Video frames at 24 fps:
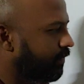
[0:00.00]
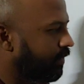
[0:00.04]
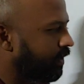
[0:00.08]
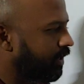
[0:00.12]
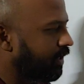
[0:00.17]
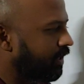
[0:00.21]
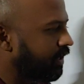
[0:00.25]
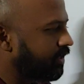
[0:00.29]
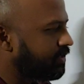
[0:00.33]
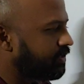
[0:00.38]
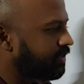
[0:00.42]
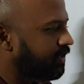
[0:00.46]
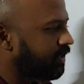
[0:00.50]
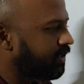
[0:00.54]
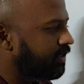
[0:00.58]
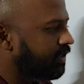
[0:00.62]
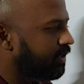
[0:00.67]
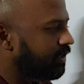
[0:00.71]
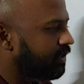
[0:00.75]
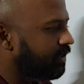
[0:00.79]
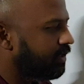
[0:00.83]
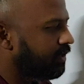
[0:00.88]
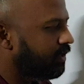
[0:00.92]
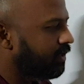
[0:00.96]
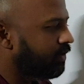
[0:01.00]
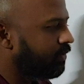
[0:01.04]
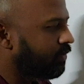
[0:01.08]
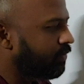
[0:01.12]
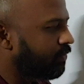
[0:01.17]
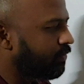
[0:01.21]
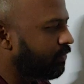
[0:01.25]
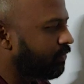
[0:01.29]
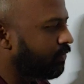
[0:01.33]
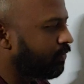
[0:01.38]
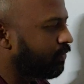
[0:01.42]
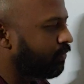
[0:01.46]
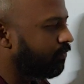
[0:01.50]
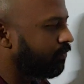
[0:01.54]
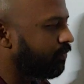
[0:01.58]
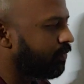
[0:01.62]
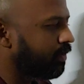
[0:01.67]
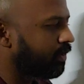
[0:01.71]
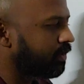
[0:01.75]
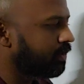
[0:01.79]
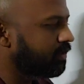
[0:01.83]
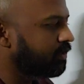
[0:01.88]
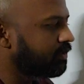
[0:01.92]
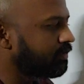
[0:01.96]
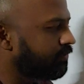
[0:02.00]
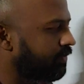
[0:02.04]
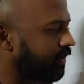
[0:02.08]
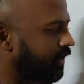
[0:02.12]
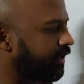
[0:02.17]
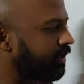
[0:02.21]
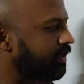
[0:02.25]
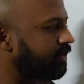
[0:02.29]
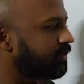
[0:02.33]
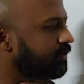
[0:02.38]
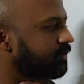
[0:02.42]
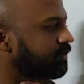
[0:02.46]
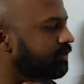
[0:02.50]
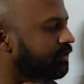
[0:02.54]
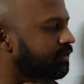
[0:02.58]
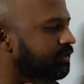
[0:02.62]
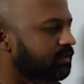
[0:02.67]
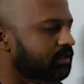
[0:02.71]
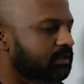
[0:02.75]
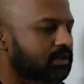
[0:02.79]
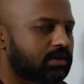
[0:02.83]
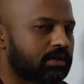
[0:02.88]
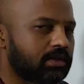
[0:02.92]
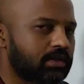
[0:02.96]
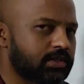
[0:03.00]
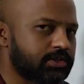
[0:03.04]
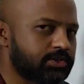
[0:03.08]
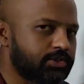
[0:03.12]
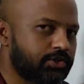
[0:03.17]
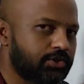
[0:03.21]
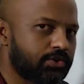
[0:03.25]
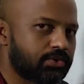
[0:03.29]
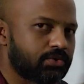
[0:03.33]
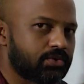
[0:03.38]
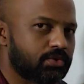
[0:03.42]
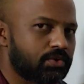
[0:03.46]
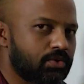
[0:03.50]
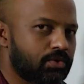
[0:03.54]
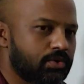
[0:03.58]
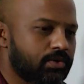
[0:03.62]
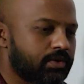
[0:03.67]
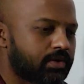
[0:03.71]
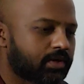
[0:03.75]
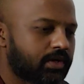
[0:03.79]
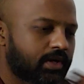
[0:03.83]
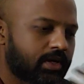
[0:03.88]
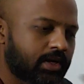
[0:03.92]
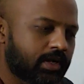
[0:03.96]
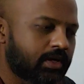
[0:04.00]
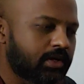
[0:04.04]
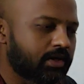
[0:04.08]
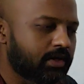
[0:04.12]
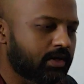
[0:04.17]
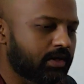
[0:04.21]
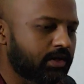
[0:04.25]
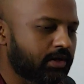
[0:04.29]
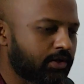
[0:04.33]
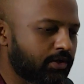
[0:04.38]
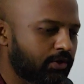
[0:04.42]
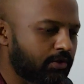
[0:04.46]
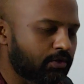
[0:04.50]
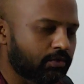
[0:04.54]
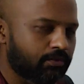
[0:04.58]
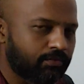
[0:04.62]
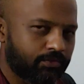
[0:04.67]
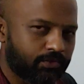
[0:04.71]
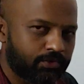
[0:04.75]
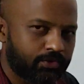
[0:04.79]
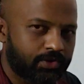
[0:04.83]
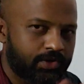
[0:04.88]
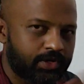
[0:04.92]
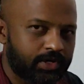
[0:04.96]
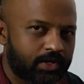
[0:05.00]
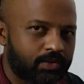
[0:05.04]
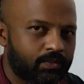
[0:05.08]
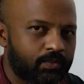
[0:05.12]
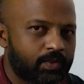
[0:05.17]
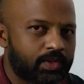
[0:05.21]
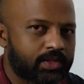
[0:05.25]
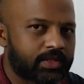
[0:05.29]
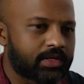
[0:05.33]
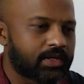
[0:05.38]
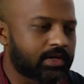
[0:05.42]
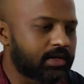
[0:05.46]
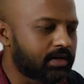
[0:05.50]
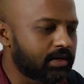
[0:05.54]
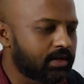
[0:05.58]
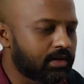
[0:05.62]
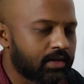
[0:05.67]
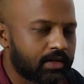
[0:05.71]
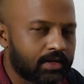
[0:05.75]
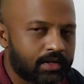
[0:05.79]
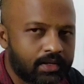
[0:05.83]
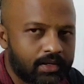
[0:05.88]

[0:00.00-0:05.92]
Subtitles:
let's say that you've got this virus. It's in your throat, and you're done with it.